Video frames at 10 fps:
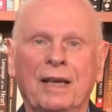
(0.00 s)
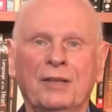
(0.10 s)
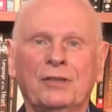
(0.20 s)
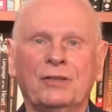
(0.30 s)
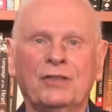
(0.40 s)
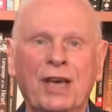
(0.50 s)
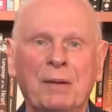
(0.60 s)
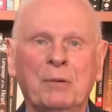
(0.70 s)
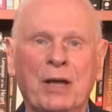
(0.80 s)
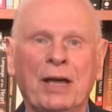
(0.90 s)
is the
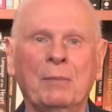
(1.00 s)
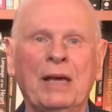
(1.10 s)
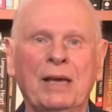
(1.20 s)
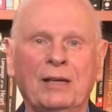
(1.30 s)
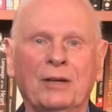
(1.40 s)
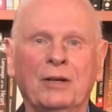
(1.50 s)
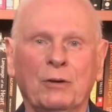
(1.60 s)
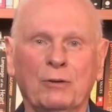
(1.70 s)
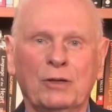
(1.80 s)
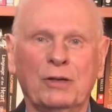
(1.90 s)
same name Hitler
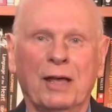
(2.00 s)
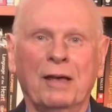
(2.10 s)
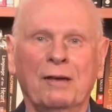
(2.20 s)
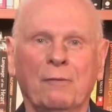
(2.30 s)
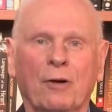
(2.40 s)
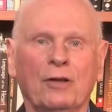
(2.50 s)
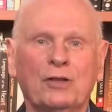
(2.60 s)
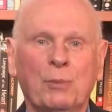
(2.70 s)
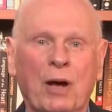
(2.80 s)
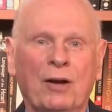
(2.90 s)
used for
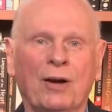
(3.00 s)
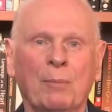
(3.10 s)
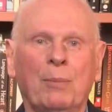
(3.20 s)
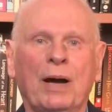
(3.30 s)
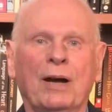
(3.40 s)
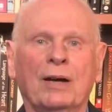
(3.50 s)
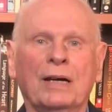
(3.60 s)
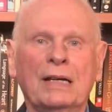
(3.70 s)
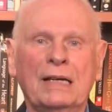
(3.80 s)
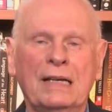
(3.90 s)
the smaller
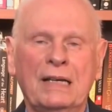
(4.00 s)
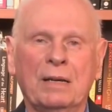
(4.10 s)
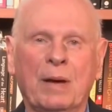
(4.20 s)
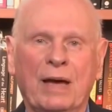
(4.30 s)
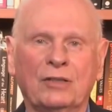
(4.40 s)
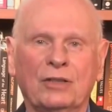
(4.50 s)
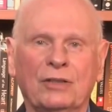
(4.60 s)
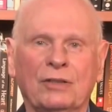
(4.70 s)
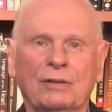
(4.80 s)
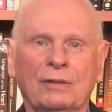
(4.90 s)
empire he
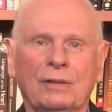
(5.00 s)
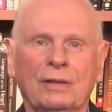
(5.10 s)
imagined.